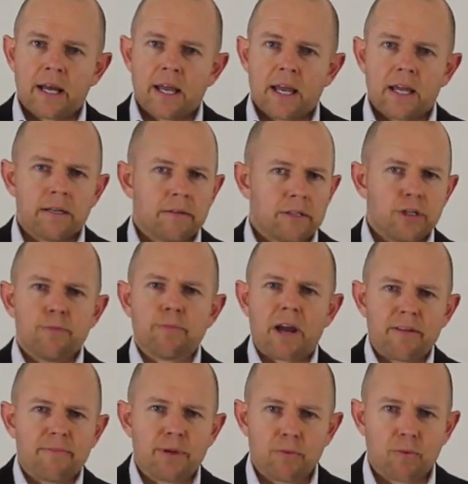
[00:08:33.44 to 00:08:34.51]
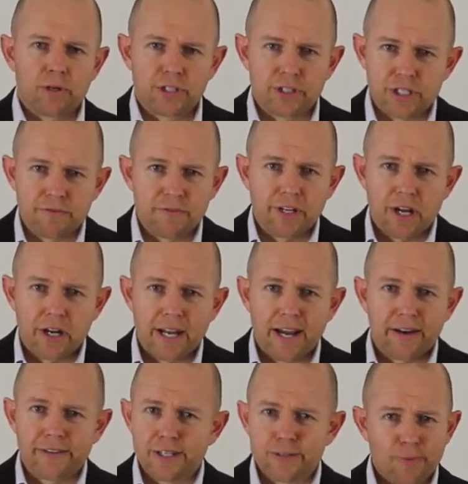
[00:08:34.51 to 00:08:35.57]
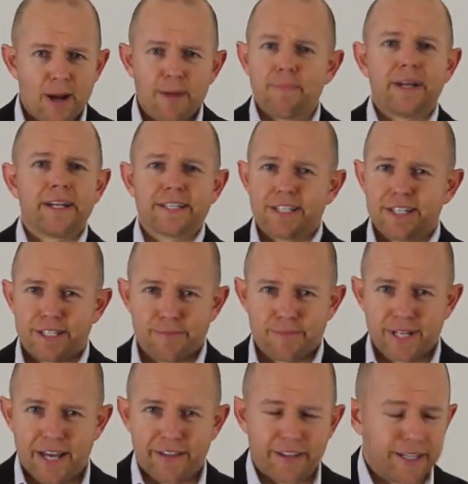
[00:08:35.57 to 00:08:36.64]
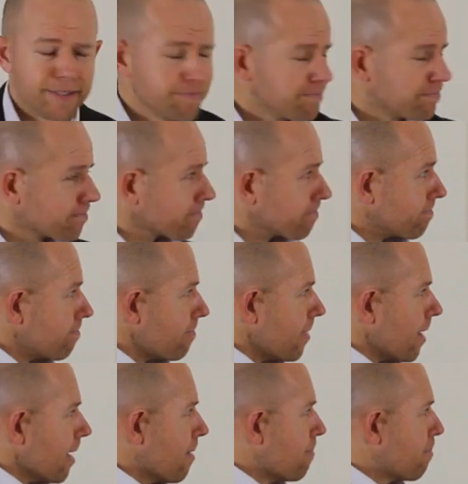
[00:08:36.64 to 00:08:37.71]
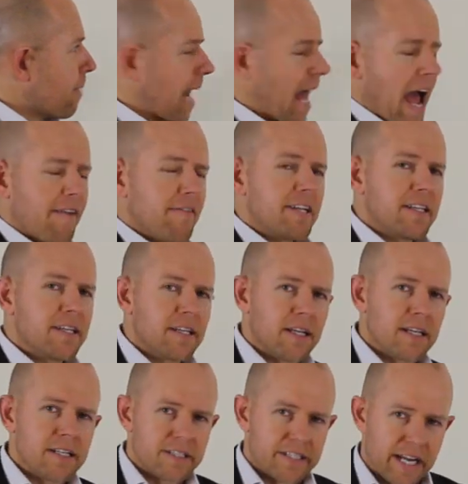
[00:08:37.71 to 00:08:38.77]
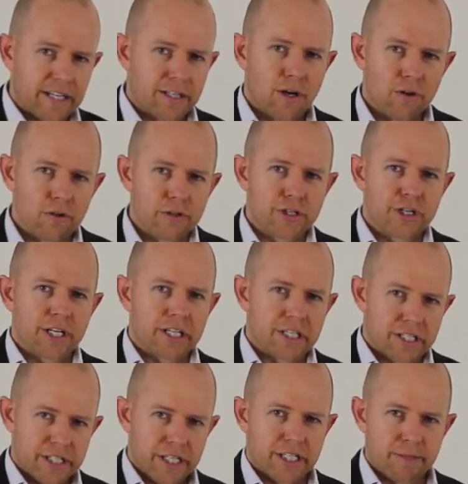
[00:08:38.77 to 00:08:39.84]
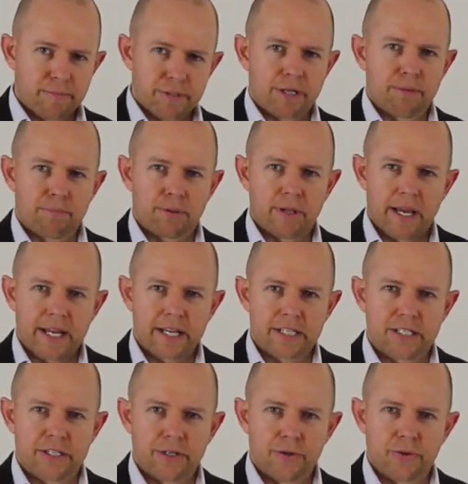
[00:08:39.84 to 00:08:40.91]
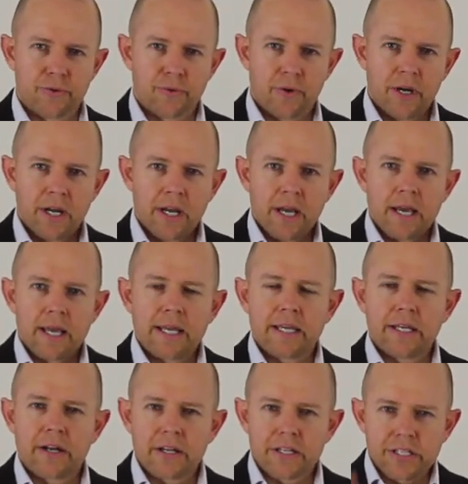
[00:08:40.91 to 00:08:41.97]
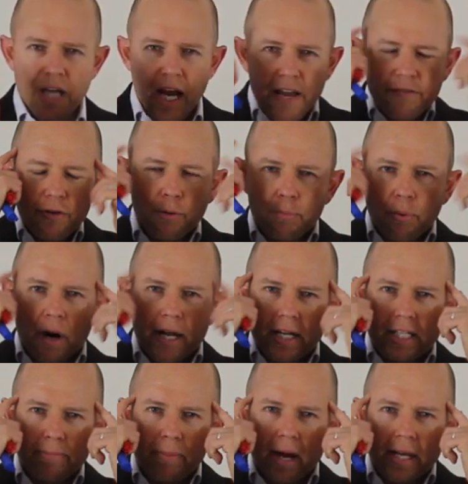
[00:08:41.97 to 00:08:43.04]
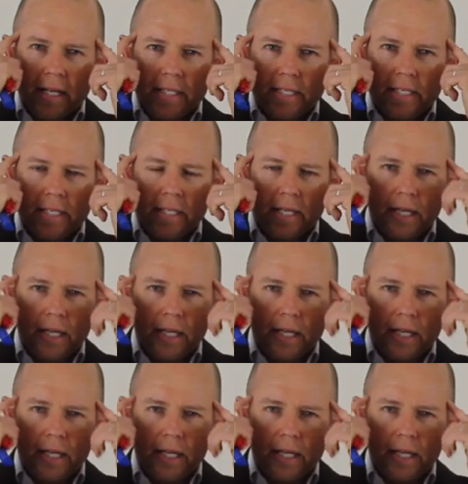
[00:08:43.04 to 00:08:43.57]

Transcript: And you may have me watching this video now, and there's way better systems out there. But having technology and systems in place to save your brain space.